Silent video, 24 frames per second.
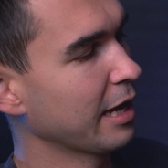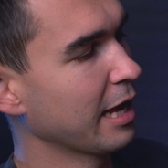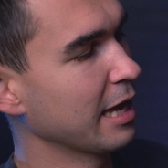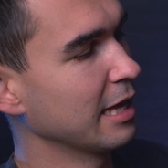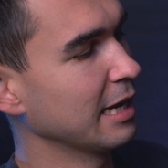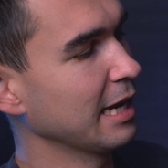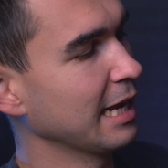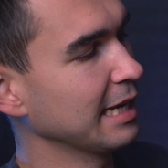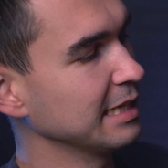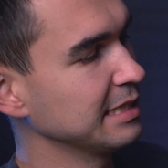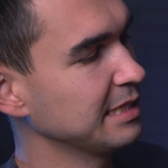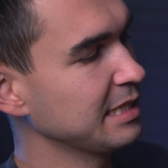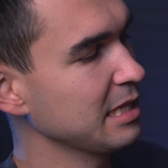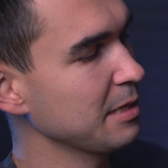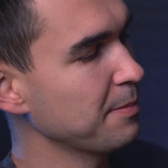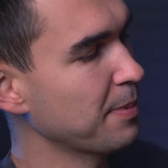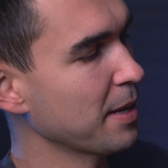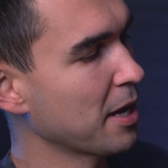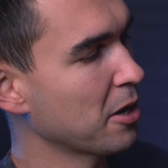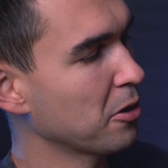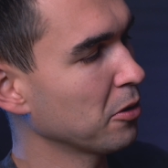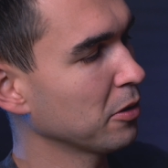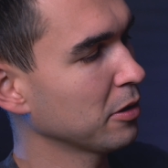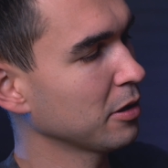and A C
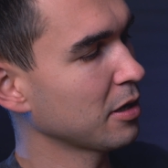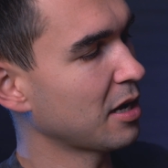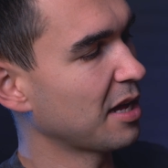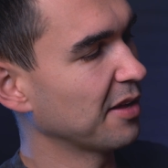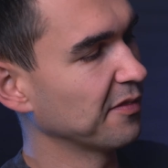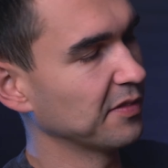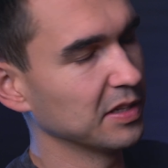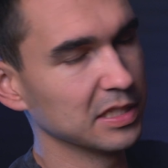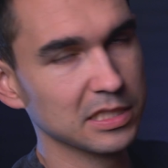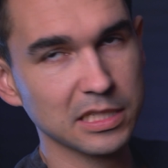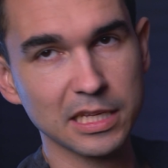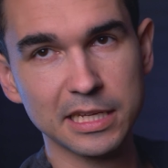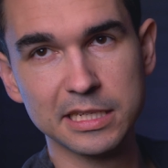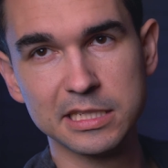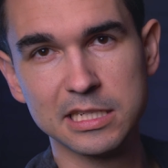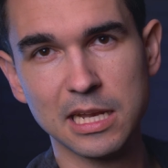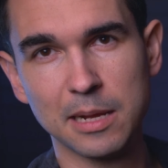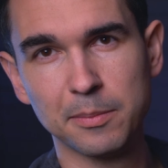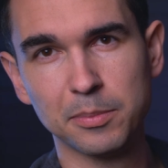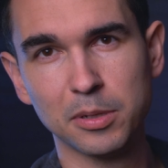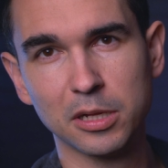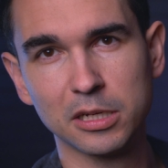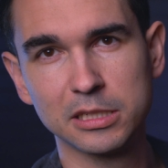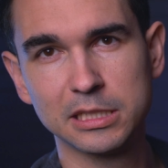power. Obviously it's
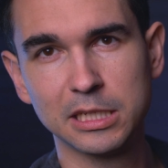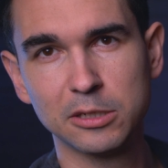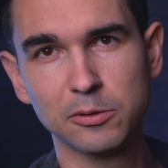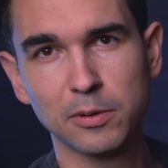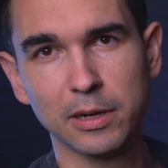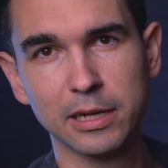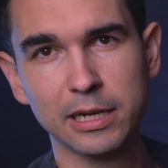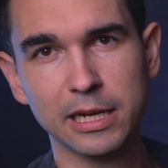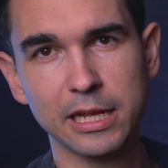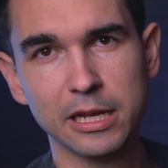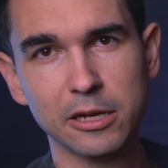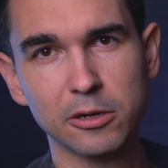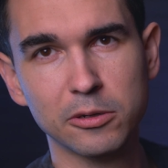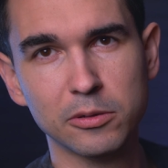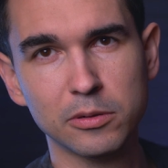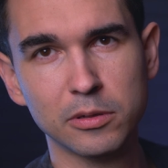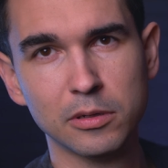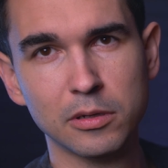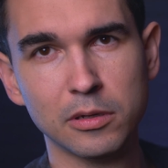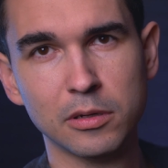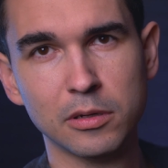not plugged in right now.